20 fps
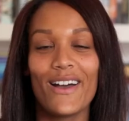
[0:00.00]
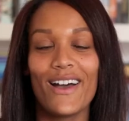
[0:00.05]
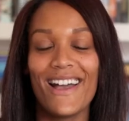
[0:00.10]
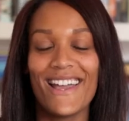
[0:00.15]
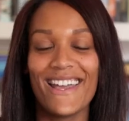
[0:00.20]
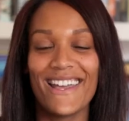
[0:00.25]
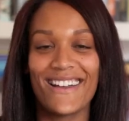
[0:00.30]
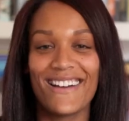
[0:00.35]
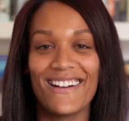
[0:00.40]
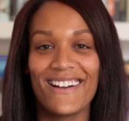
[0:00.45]

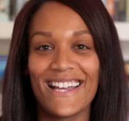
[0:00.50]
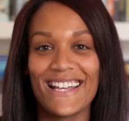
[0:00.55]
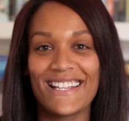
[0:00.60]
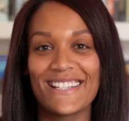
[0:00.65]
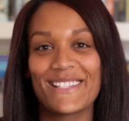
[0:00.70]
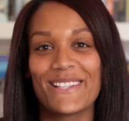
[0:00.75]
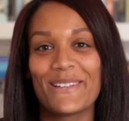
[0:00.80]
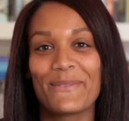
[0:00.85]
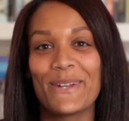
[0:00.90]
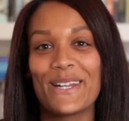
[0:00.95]
Hi
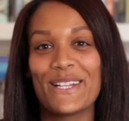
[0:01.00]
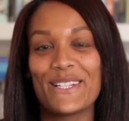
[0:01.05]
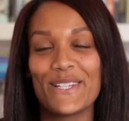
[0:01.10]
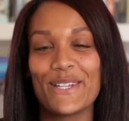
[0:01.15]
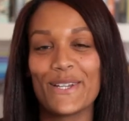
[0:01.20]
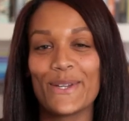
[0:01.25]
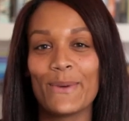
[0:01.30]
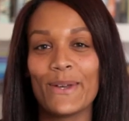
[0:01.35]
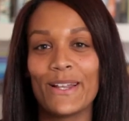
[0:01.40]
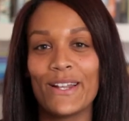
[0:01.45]
guys, I'm going to
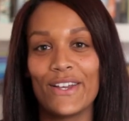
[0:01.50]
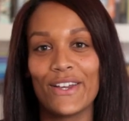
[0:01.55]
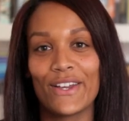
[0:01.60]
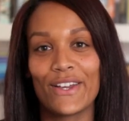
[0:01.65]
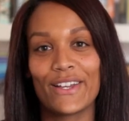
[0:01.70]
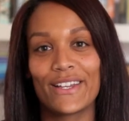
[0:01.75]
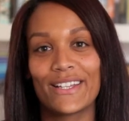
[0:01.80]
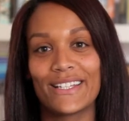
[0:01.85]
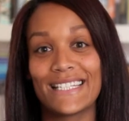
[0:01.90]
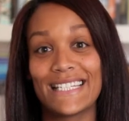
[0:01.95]
do a
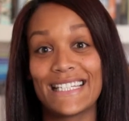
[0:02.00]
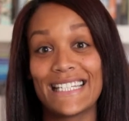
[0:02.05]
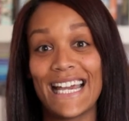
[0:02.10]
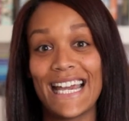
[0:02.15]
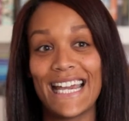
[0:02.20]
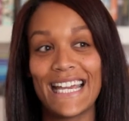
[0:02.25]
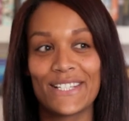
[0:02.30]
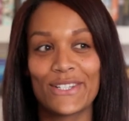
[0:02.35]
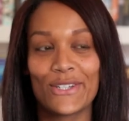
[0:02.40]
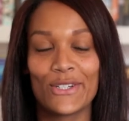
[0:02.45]
look
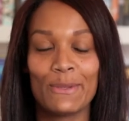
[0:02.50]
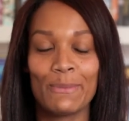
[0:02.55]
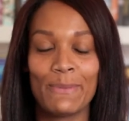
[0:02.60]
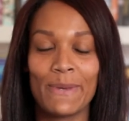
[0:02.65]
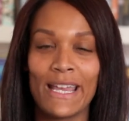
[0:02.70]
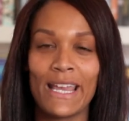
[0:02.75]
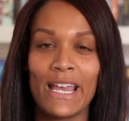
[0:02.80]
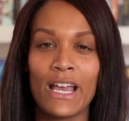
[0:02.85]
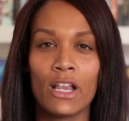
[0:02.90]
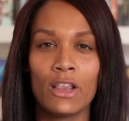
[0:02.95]
today. It's going to
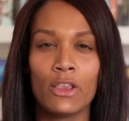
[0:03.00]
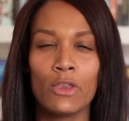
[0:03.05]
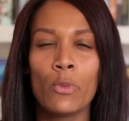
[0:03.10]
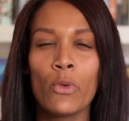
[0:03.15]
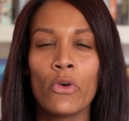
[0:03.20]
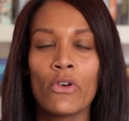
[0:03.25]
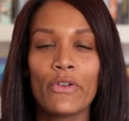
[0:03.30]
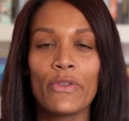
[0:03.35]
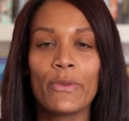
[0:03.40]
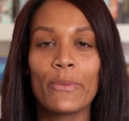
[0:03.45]
be, I
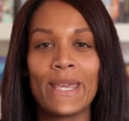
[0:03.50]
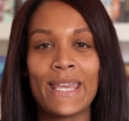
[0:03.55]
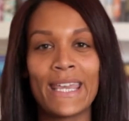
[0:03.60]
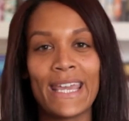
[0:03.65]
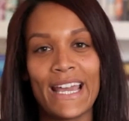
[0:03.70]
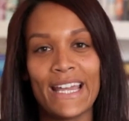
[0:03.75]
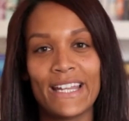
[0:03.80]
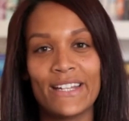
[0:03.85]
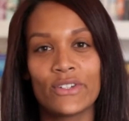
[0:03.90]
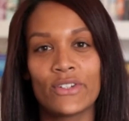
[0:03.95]
wore it on the
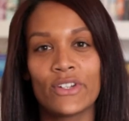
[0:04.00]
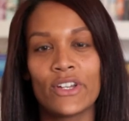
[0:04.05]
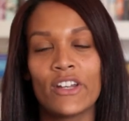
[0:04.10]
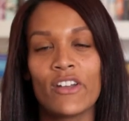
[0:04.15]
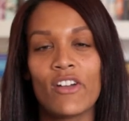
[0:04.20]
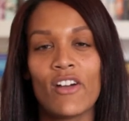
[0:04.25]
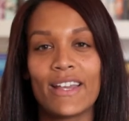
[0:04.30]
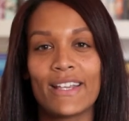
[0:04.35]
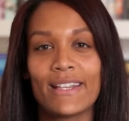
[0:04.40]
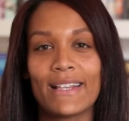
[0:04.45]
weekend on a
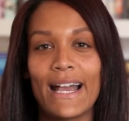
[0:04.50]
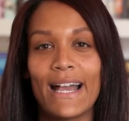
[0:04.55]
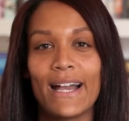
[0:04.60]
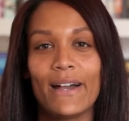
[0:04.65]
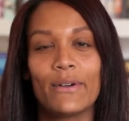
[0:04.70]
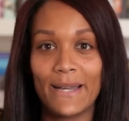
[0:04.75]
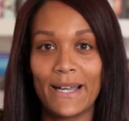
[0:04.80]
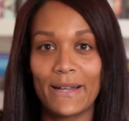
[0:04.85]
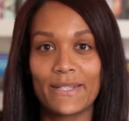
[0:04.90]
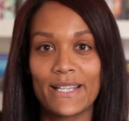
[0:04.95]
night
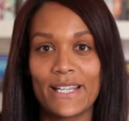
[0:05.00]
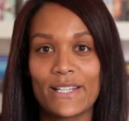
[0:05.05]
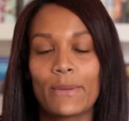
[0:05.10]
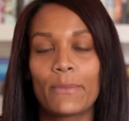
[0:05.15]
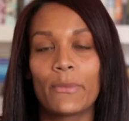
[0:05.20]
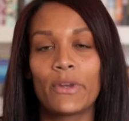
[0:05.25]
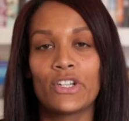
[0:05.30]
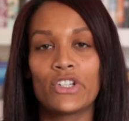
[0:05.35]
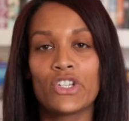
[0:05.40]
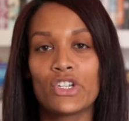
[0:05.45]
out at it, so
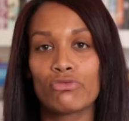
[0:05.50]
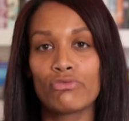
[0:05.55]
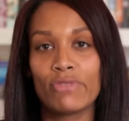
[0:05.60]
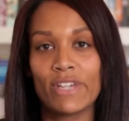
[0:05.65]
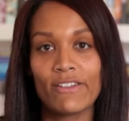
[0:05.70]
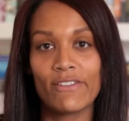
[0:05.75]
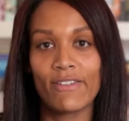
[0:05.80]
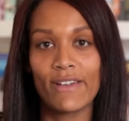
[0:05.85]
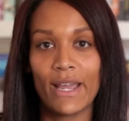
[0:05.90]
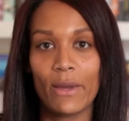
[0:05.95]
I'm going to just
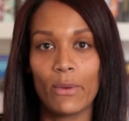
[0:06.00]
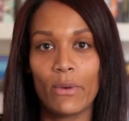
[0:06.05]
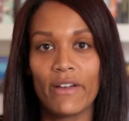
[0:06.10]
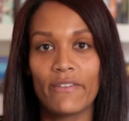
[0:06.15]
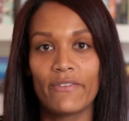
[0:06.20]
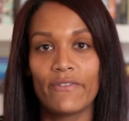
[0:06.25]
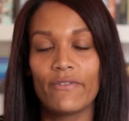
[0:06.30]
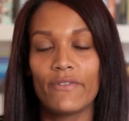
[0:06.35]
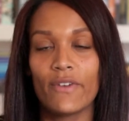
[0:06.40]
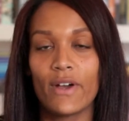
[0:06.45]
recreate
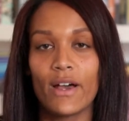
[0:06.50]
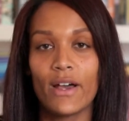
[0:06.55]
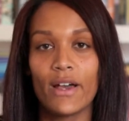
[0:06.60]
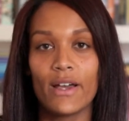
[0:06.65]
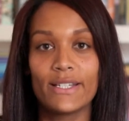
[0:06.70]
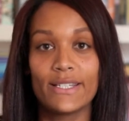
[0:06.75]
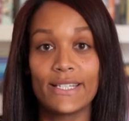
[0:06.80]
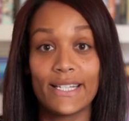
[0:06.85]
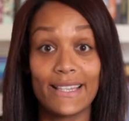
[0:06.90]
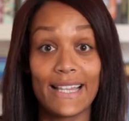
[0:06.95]
what
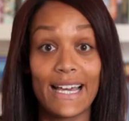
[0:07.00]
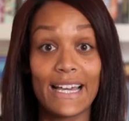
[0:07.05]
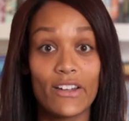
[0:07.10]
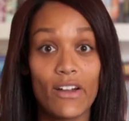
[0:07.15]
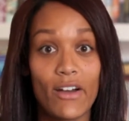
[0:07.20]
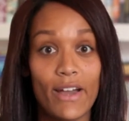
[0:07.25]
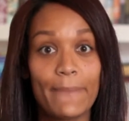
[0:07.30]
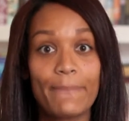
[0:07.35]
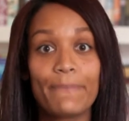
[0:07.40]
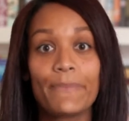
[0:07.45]
I did that
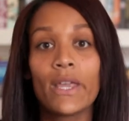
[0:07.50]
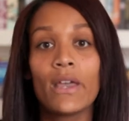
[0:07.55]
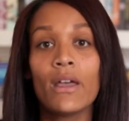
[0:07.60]
night.